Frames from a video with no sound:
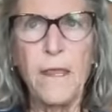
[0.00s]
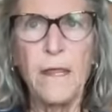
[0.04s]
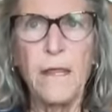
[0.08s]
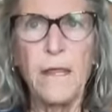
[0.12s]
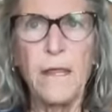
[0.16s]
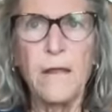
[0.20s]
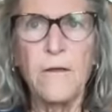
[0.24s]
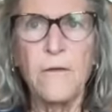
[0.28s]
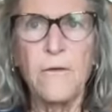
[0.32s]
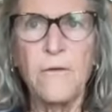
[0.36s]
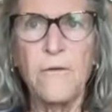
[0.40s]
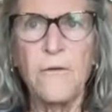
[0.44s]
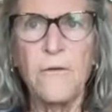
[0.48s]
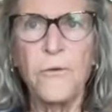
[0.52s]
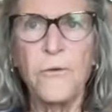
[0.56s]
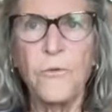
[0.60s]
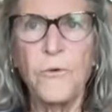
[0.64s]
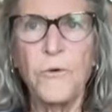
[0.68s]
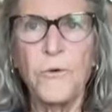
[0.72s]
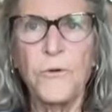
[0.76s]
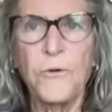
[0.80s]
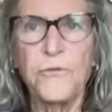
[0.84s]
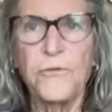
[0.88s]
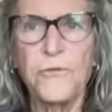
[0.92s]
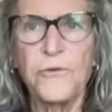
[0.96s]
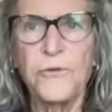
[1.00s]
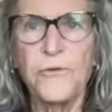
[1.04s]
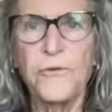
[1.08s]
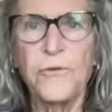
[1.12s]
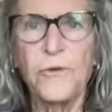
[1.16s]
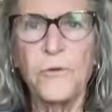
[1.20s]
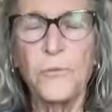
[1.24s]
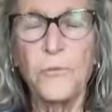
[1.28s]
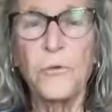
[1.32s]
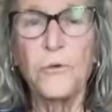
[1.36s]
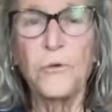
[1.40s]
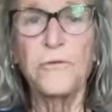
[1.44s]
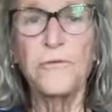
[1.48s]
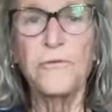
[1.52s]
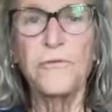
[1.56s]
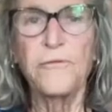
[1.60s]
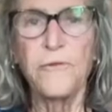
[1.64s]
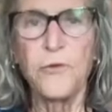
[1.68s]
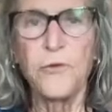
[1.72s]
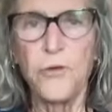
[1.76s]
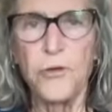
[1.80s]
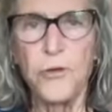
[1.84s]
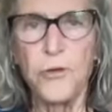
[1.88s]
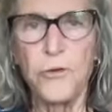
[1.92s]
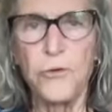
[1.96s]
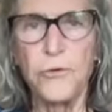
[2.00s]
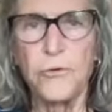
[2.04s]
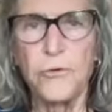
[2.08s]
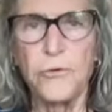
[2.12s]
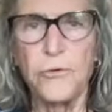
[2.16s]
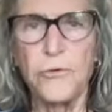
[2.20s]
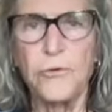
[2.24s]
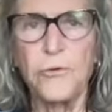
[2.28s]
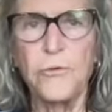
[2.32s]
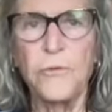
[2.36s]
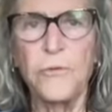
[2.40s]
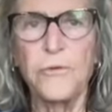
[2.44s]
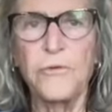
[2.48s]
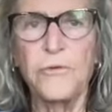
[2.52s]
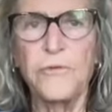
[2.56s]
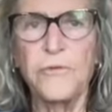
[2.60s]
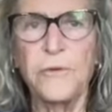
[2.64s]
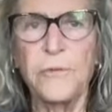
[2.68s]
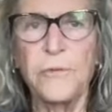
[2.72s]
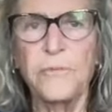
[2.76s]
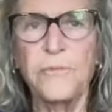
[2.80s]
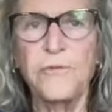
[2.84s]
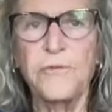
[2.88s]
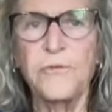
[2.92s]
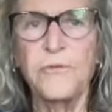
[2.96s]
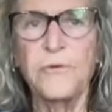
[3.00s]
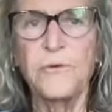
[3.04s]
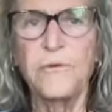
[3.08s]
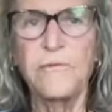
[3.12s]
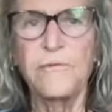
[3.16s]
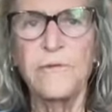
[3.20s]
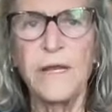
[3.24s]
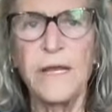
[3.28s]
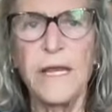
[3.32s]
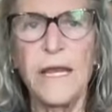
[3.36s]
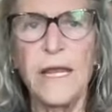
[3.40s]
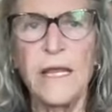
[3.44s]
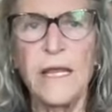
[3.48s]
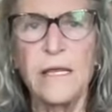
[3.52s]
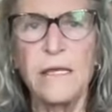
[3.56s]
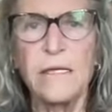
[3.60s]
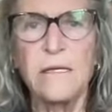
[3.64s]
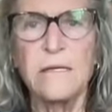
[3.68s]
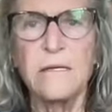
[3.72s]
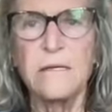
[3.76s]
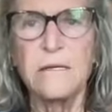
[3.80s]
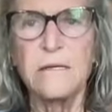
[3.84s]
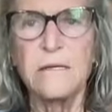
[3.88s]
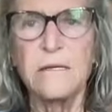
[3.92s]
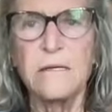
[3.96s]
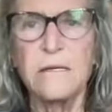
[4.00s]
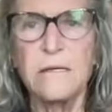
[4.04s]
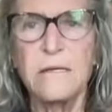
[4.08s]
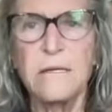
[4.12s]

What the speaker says: that works for you. There's some sort of innate